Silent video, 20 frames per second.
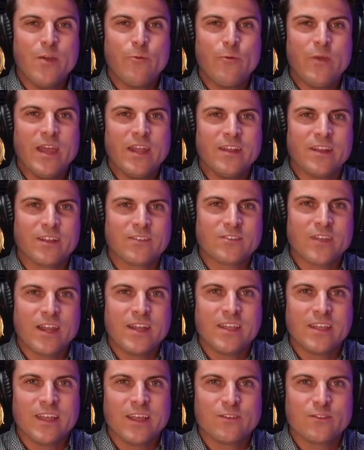we had an
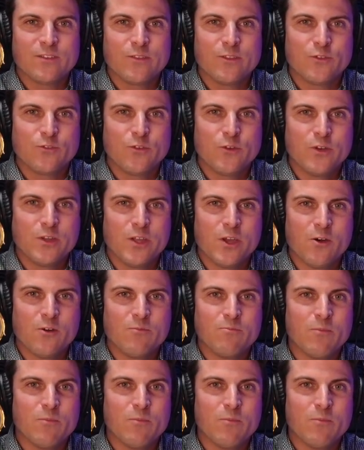exciting guest in the studio,